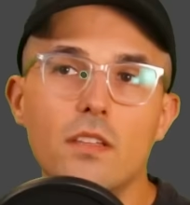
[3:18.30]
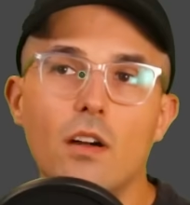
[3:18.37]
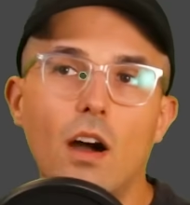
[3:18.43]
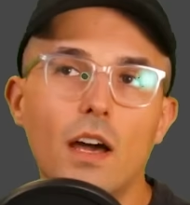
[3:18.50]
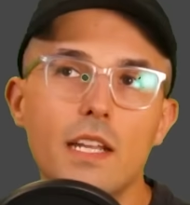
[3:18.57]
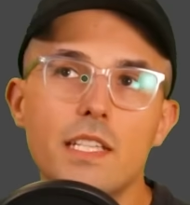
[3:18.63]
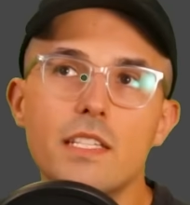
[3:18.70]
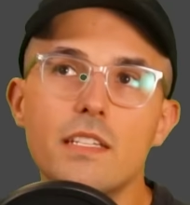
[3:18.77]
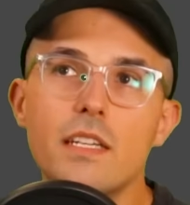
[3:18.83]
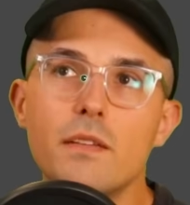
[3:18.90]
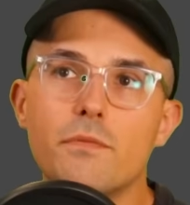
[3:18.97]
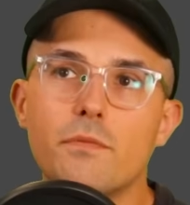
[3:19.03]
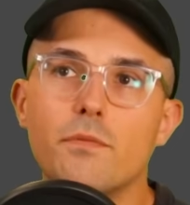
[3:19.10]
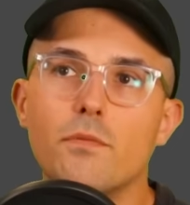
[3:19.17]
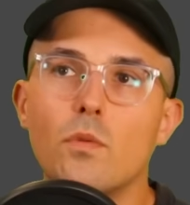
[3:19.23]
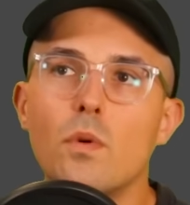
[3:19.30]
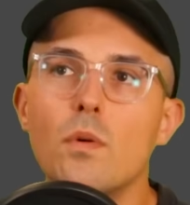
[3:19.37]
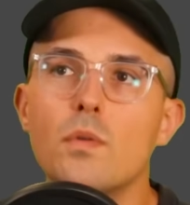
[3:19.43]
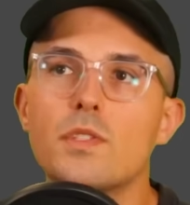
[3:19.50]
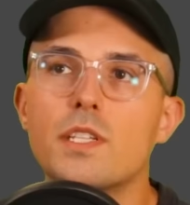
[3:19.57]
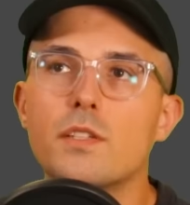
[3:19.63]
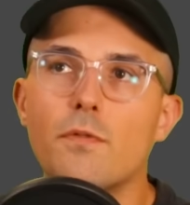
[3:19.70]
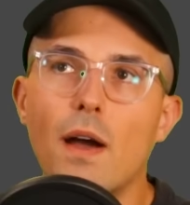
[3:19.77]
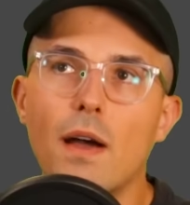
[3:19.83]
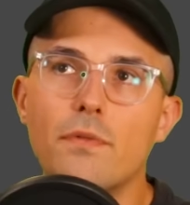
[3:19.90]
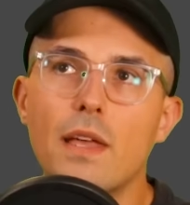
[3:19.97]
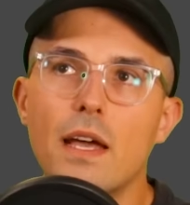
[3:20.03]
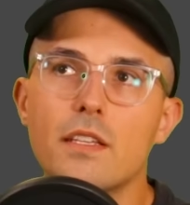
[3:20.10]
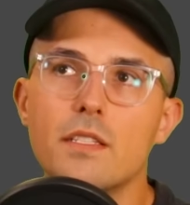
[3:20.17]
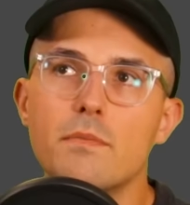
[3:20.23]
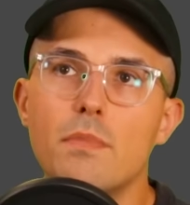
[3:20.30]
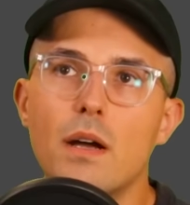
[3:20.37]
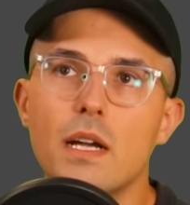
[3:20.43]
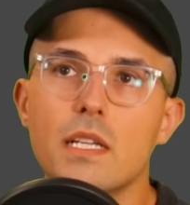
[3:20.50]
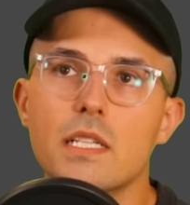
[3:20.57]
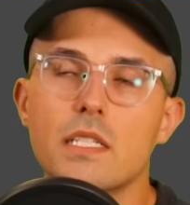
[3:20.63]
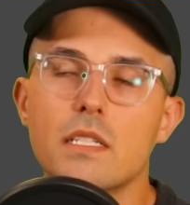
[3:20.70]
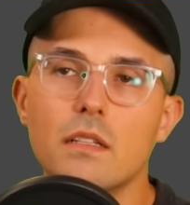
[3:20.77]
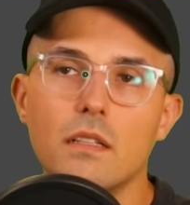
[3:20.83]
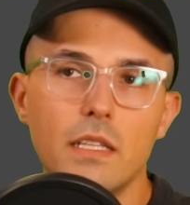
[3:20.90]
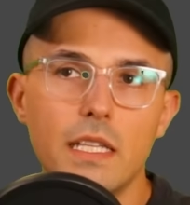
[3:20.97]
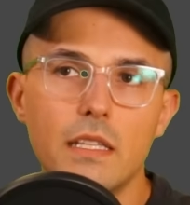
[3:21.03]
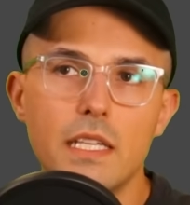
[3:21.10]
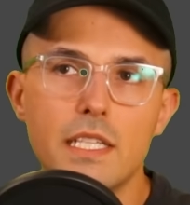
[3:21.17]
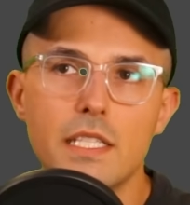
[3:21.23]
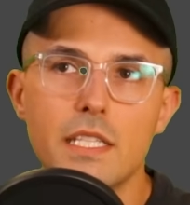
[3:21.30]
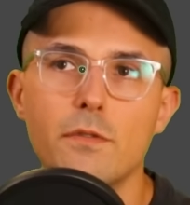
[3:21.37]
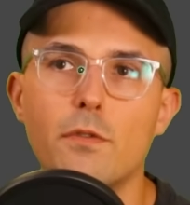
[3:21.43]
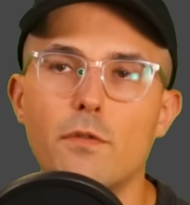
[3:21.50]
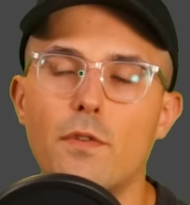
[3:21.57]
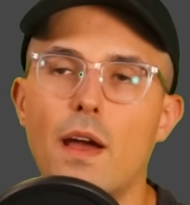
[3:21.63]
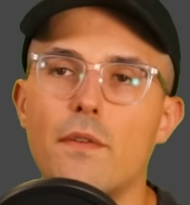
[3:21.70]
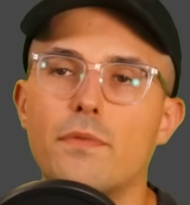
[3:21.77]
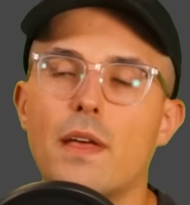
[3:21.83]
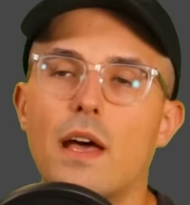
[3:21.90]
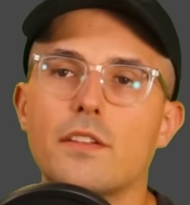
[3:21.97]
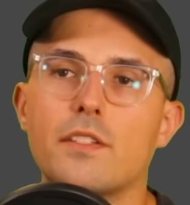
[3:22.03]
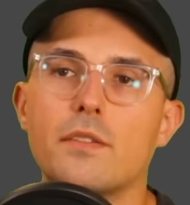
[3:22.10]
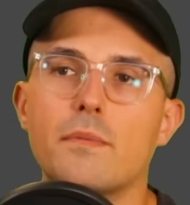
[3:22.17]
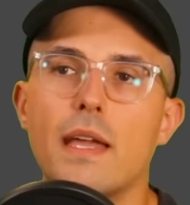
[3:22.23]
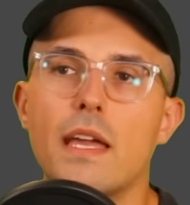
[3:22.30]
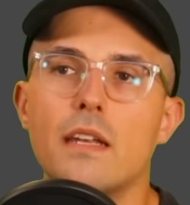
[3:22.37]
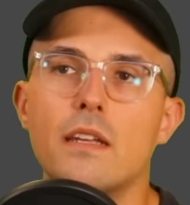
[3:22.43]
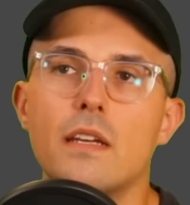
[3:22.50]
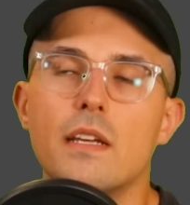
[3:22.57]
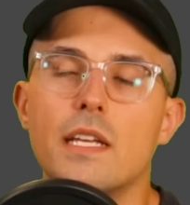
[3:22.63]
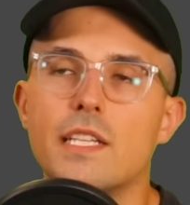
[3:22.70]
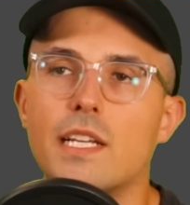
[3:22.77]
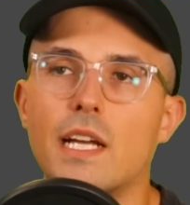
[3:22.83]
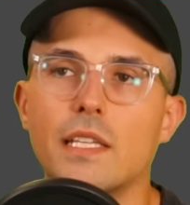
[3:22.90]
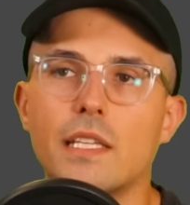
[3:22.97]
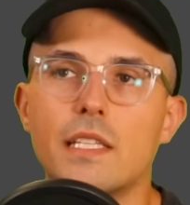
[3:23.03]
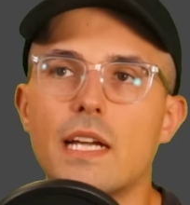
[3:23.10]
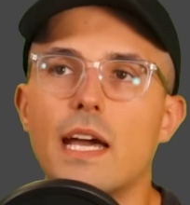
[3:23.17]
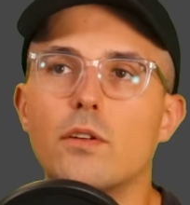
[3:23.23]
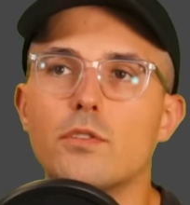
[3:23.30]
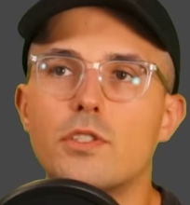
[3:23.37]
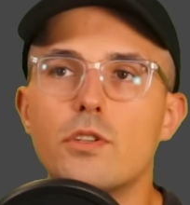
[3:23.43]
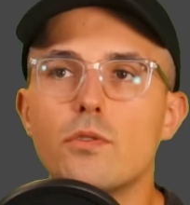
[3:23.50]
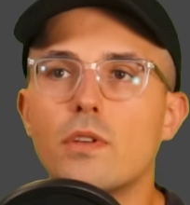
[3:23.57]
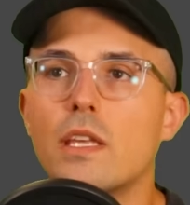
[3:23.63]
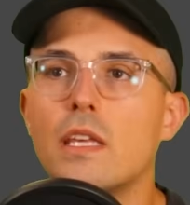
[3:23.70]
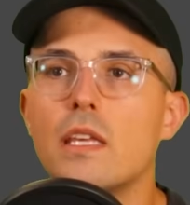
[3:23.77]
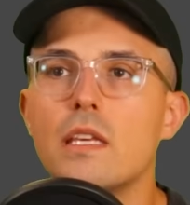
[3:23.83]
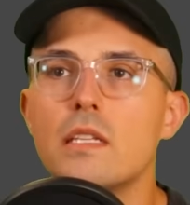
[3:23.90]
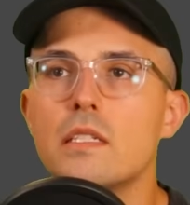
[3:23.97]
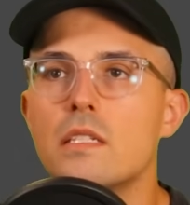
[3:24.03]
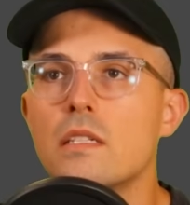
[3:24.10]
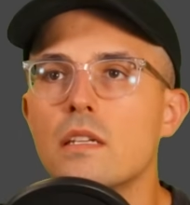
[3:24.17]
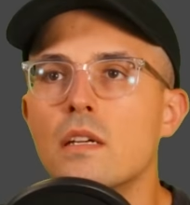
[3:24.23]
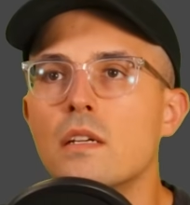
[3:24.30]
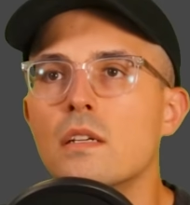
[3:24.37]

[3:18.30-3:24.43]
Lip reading: Honestly, what was this? $5,000? Clean listing for $5,000, man. He's got the title, 2 keys.